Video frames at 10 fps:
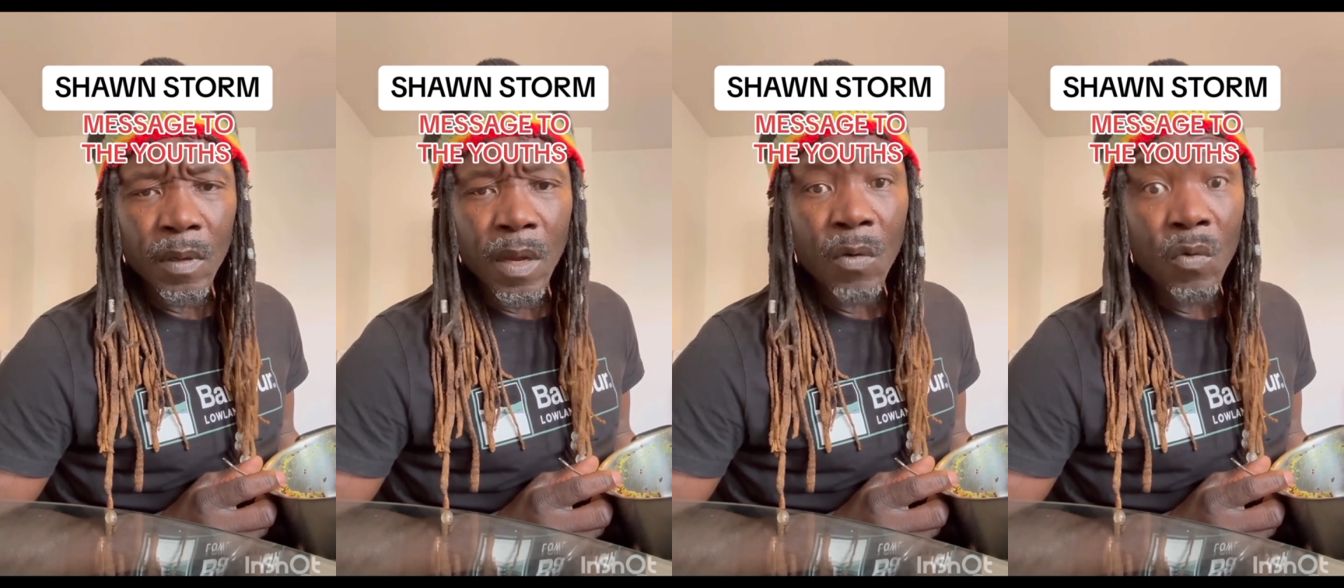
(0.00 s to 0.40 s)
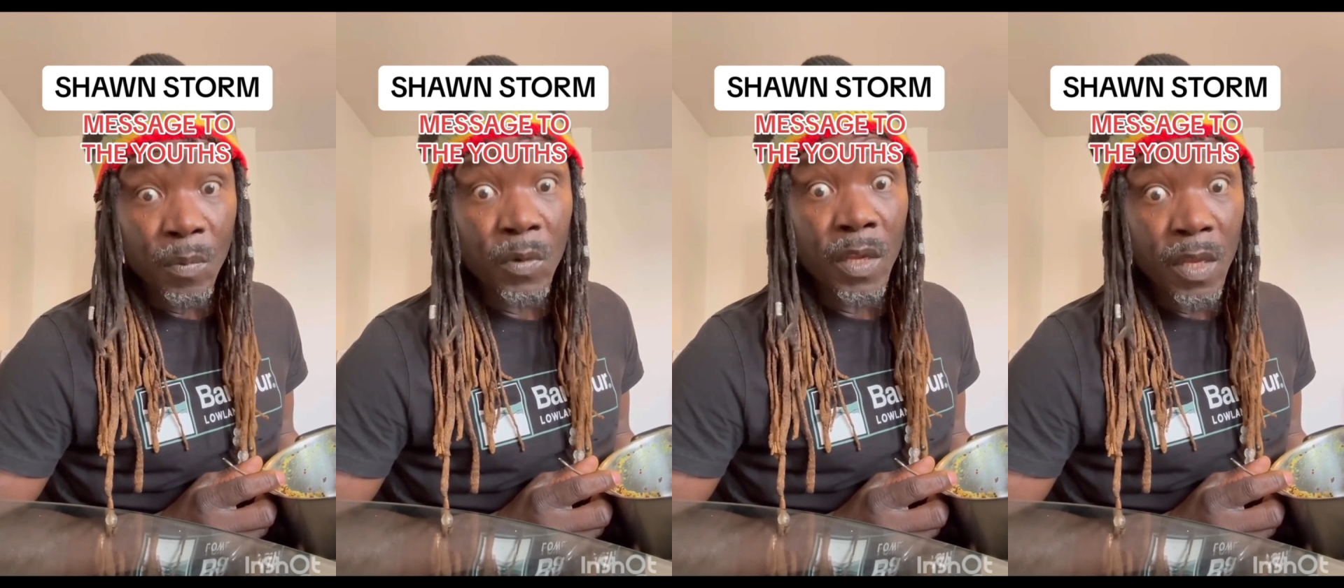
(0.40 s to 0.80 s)
I hope
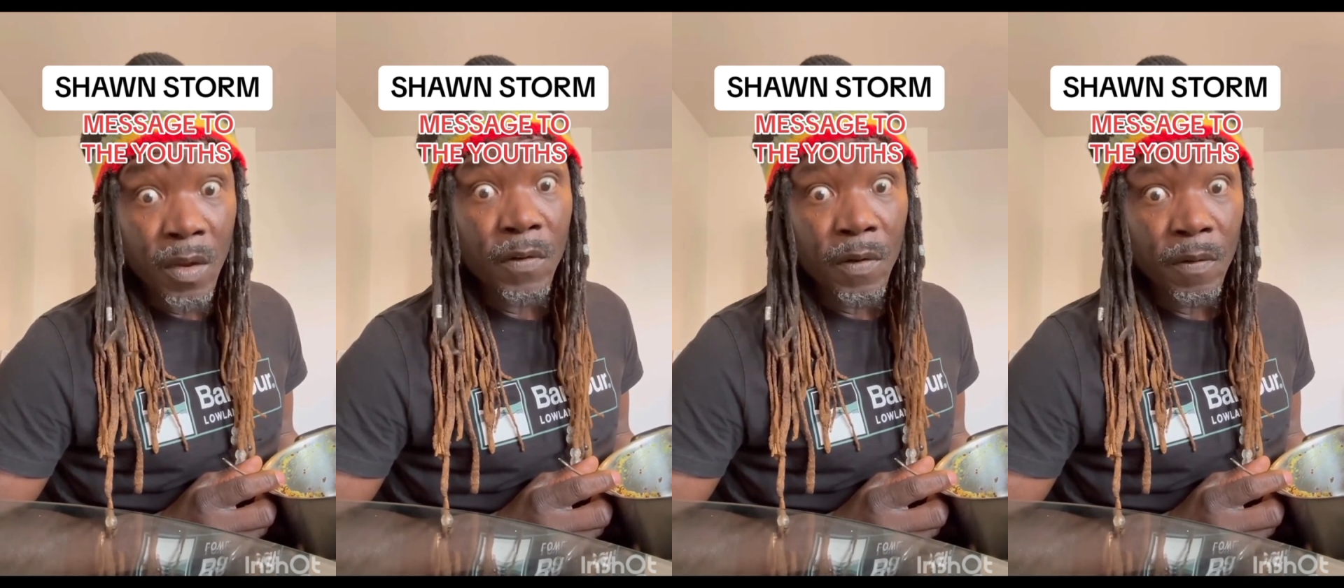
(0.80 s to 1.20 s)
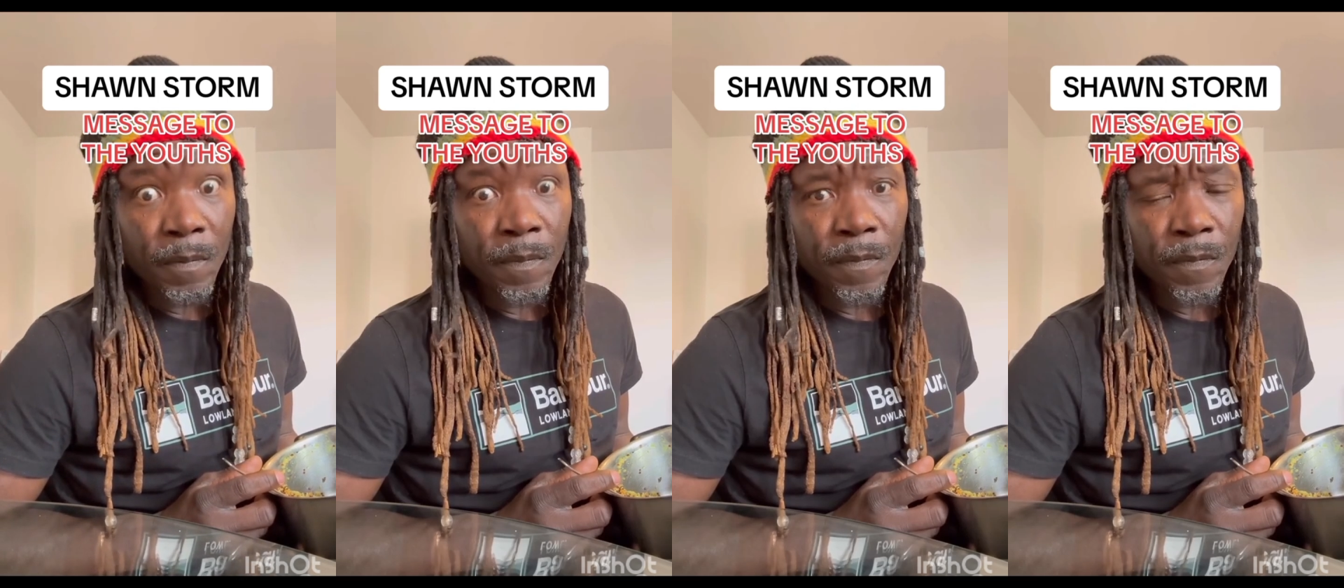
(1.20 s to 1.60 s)
on a year, you know,
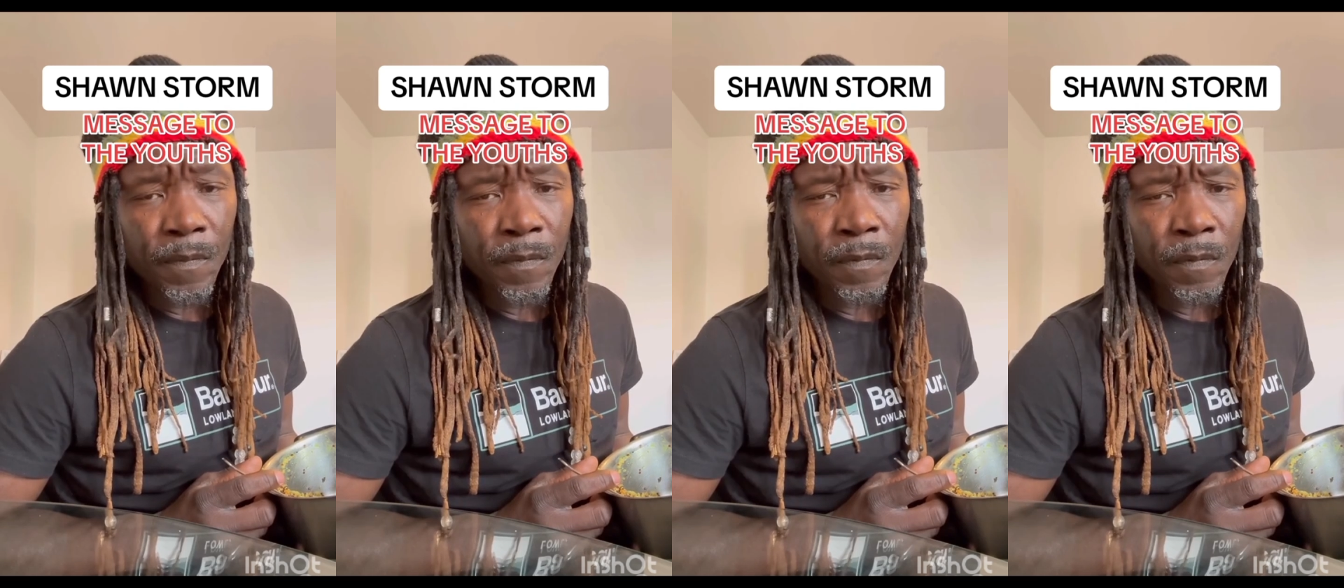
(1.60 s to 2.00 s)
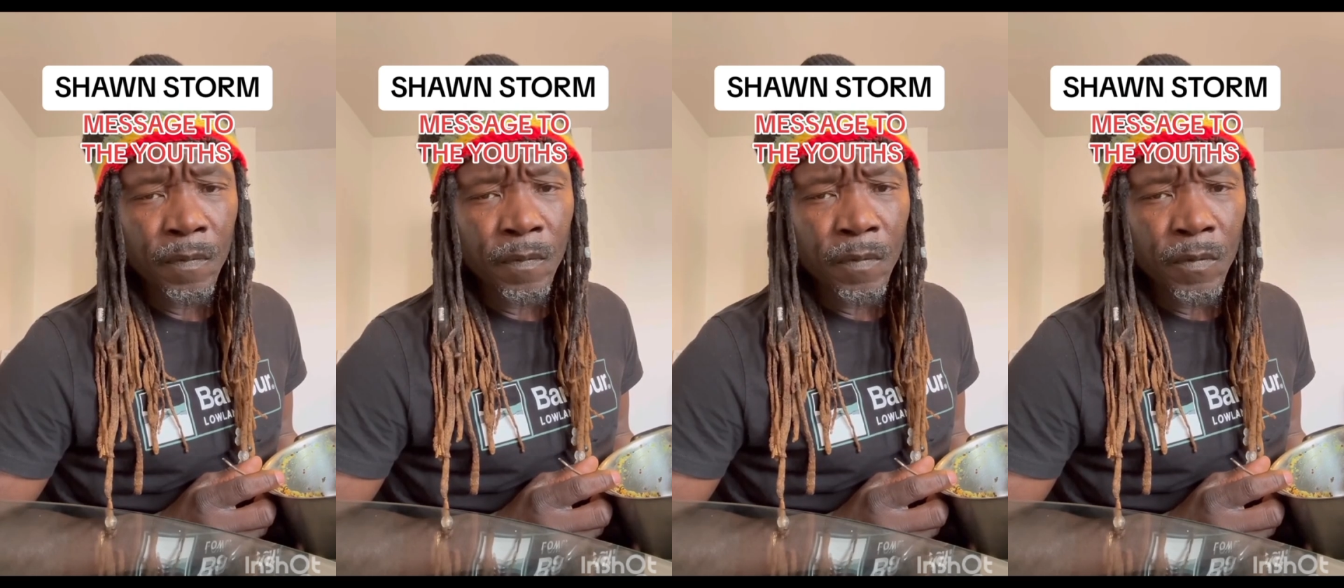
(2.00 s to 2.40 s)

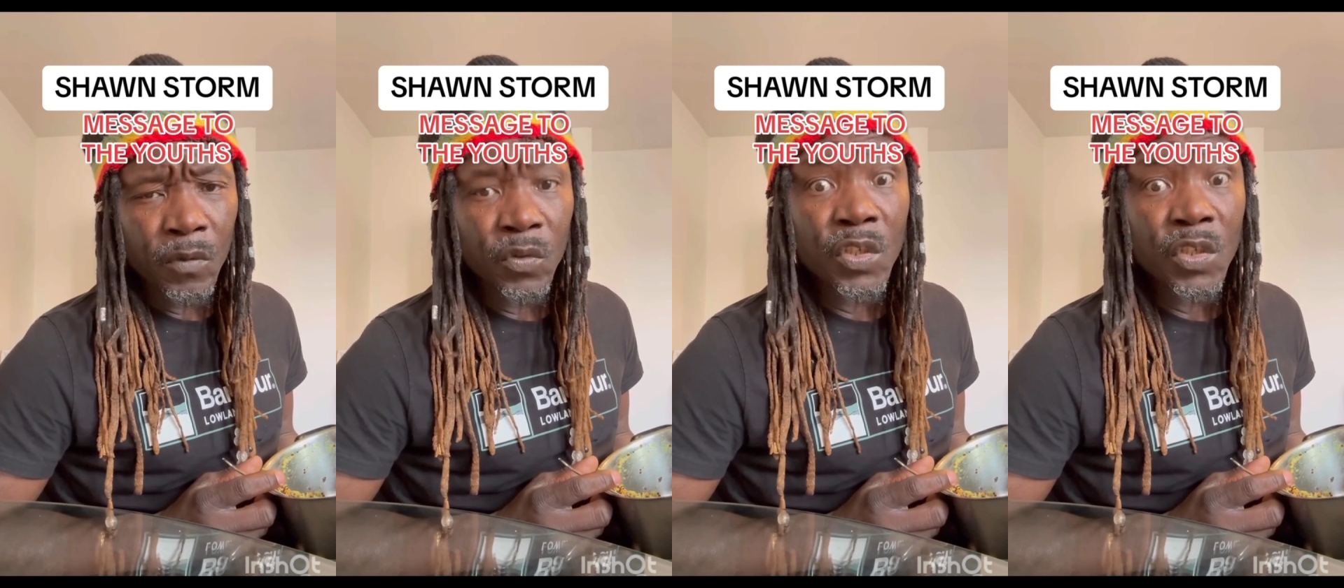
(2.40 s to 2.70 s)
to